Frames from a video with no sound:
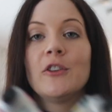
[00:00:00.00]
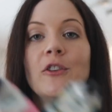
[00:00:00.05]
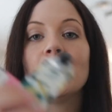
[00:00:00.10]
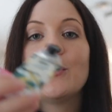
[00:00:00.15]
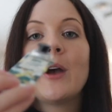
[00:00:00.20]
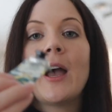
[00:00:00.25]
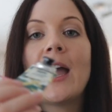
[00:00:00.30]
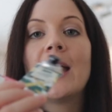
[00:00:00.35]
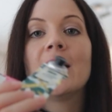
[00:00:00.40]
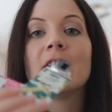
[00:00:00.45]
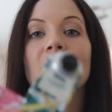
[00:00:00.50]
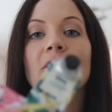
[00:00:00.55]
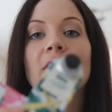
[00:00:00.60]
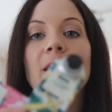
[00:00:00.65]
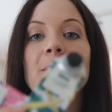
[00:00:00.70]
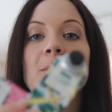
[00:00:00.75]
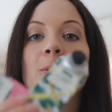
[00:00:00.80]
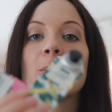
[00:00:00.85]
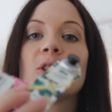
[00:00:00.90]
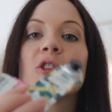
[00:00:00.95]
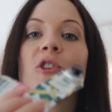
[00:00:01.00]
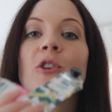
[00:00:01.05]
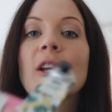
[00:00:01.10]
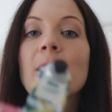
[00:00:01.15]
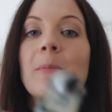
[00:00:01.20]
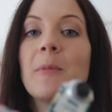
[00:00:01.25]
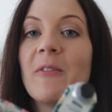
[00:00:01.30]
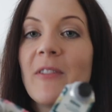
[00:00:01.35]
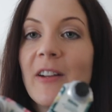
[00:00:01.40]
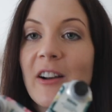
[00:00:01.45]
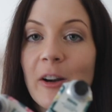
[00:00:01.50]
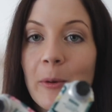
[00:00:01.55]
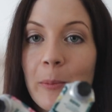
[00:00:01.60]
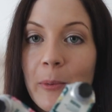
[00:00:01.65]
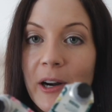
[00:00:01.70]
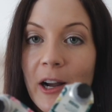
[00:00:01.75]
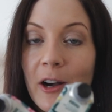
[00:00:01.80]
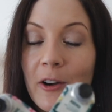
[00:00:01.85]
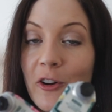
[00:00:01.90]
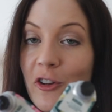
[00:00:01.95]
2 hand creams, which you can be very
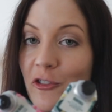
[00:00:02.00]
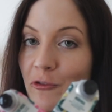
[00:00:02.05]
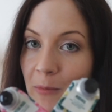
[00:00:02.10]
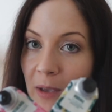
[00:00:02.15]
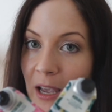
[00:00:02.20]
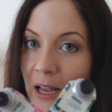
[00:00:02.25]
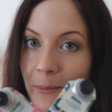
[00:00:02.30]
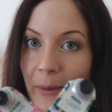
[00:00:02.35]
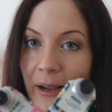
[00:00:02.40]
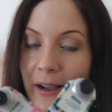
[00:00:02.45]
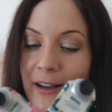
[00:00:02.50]
proud of. Me and my